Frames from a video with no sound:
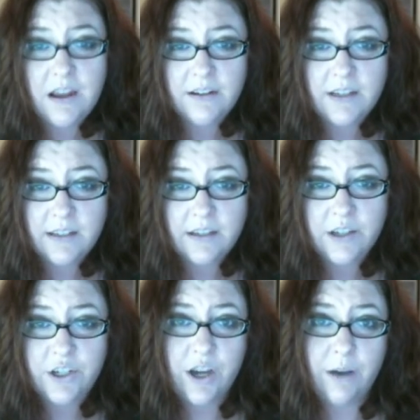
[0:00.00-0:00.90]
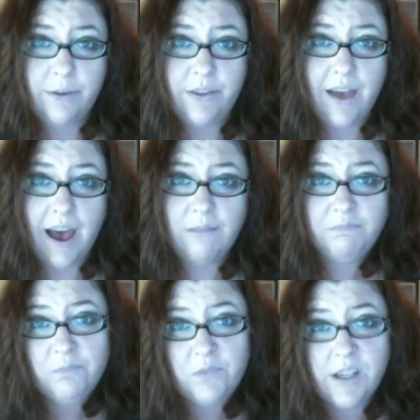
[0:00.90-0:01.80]
does a good job with that.
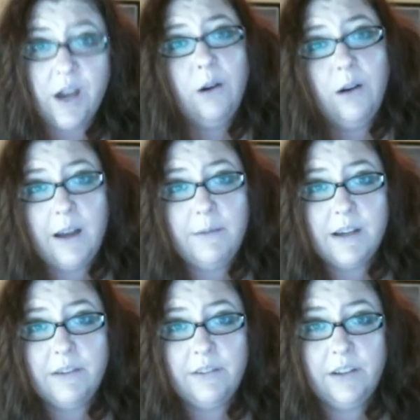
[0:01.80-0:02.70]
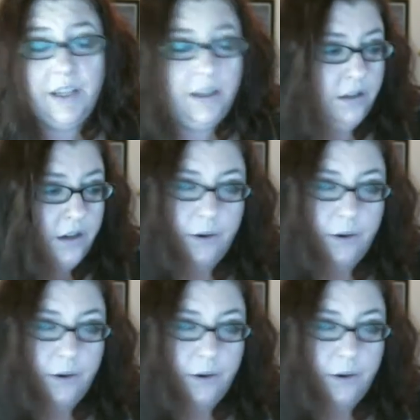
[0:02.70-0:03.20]
So I'm definitely, you know,